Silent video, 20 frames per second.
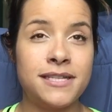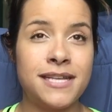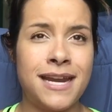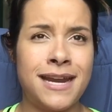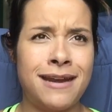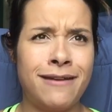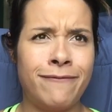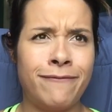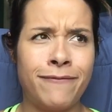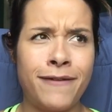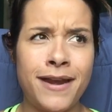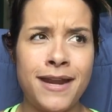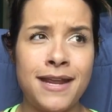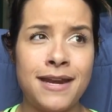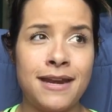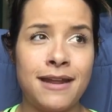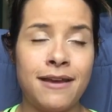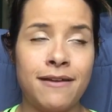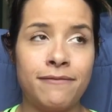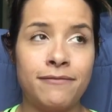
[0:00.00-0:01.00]
and funny
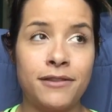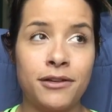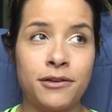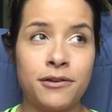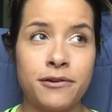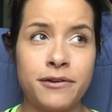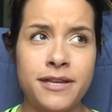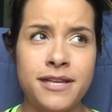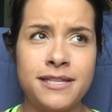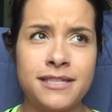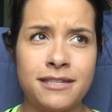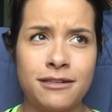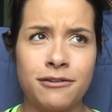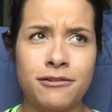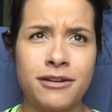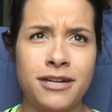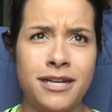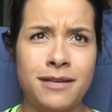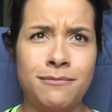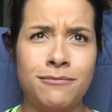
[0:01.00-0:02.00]
enough, the cookies and
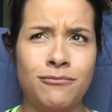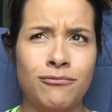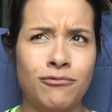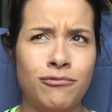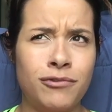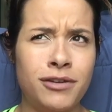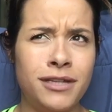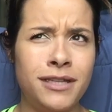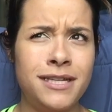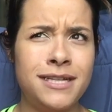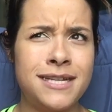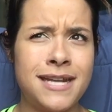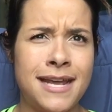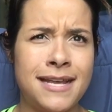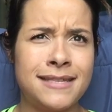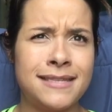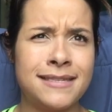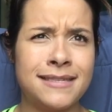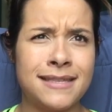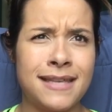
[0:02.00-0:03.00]
cream really
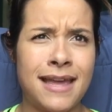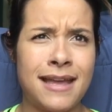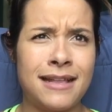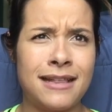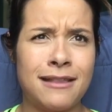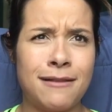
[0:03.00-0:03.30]
tastes like